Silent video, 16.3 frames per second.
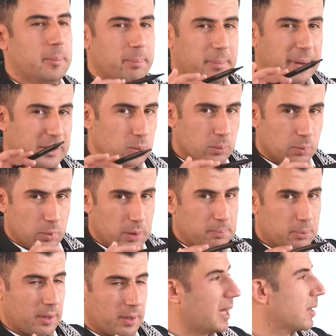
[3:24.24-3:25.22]
but we
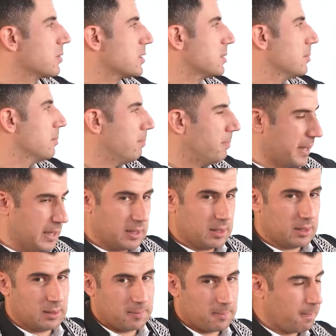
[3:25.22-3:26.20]
pronounce
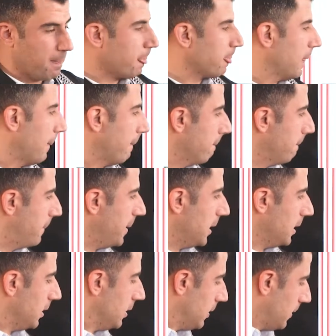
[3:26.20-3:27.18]
B.
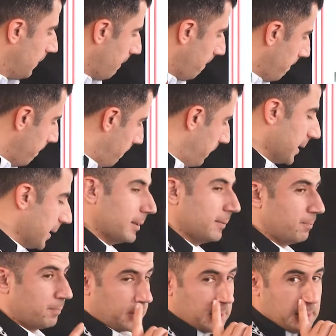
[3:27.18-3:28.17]
B.
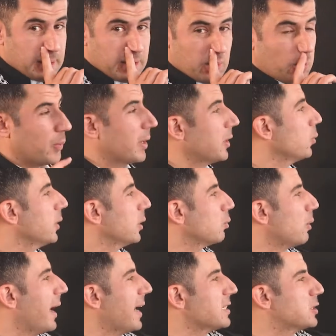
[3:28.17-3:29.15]
B. When we
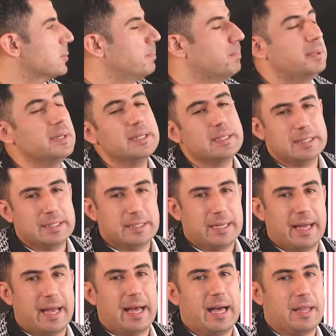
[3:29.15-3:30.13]
write B
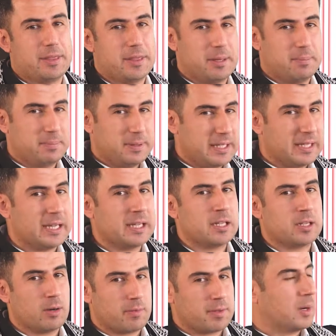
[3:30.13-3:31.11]
at the
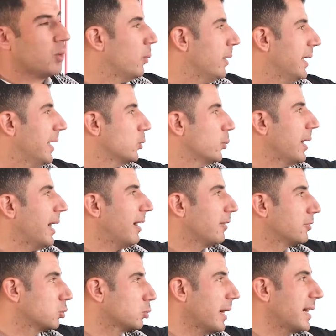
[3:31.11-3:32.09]
beginning of the word, we
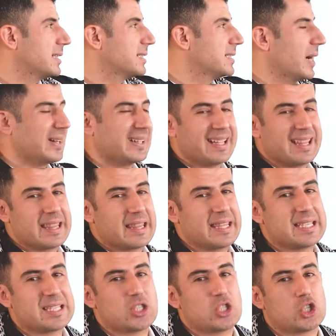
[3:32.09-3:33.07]
have to write down in
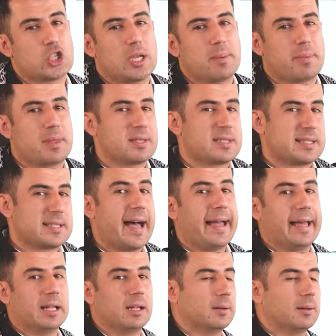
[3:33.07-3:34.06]
this shape, this
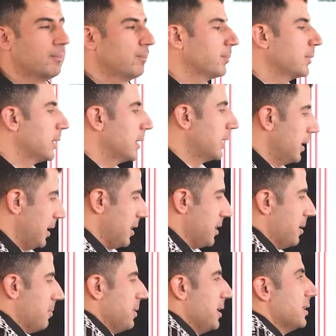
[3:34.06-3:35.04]
style. In
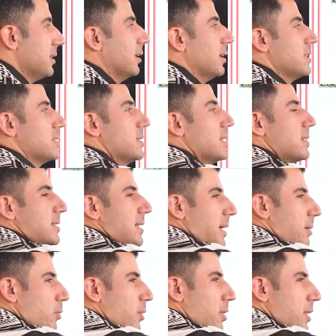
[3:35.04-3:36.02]
the middle is the
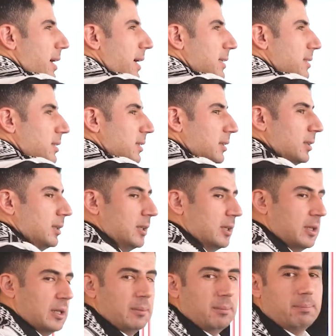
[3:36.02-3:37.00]
same with that,
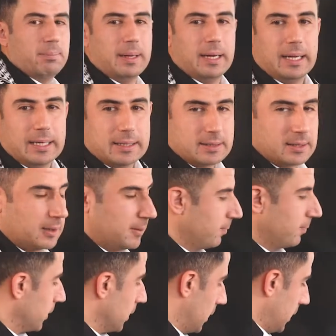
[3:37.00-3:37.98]

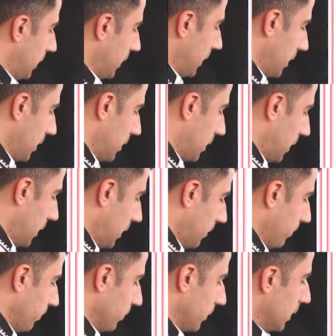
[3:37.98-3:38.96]
but in
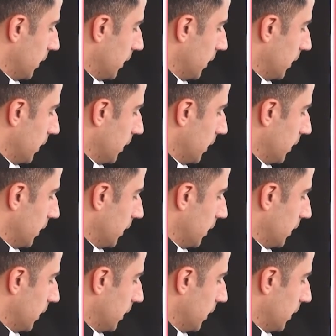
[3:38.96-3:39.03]
the